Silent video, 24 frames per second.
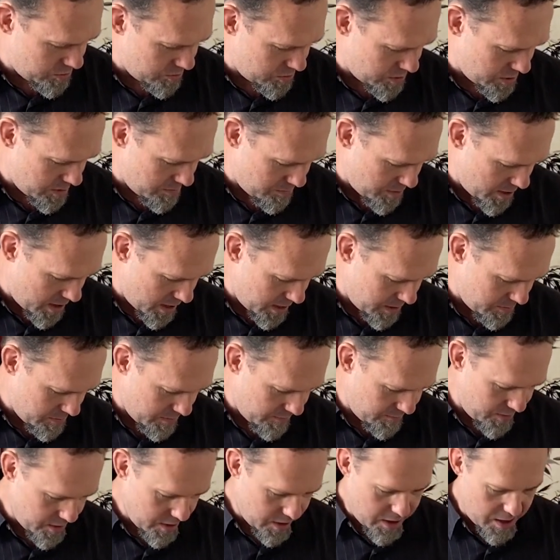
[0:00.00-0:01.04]
in the bottom
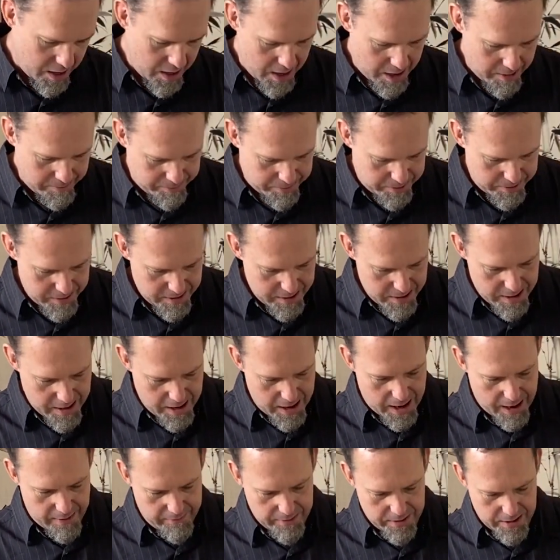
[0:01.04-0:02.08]
of the cup
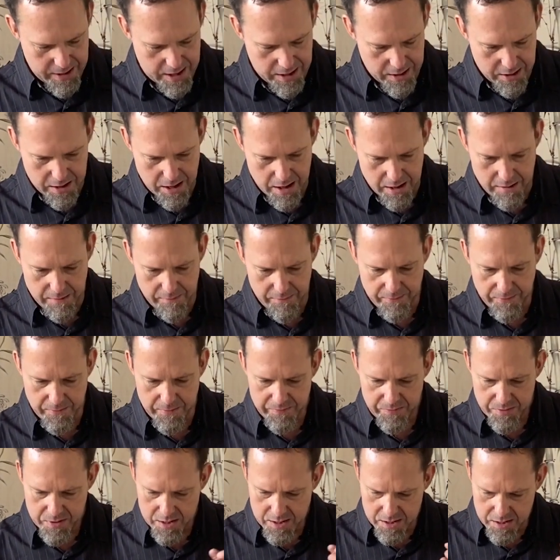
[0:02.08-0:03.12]
having that kind of
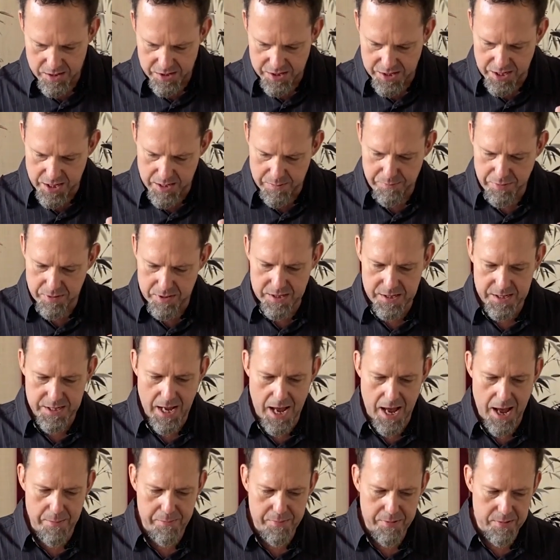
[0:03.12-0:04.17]
deep
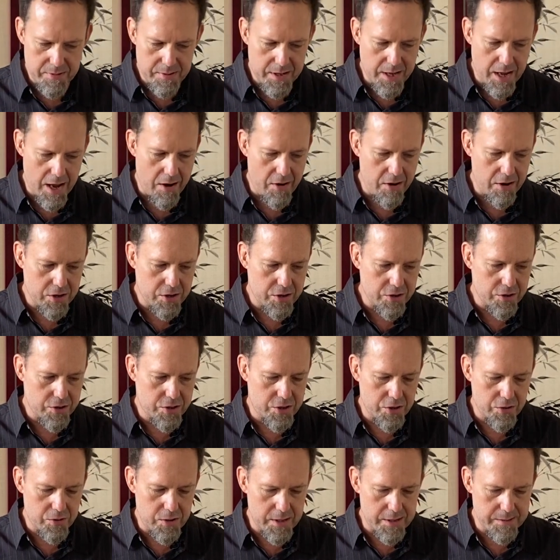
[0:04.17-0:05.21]
sap character
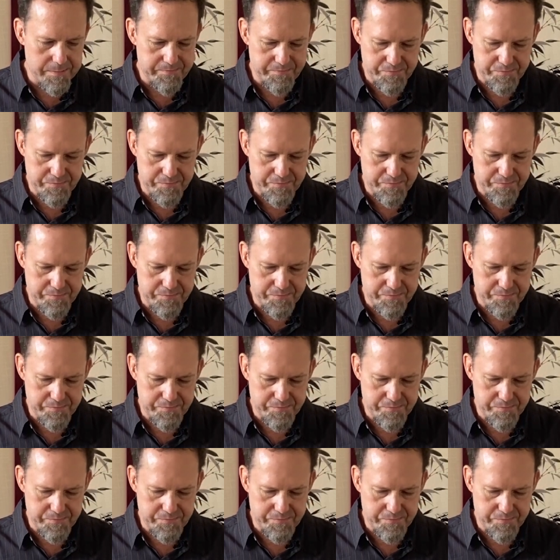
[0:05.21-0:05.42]
to it.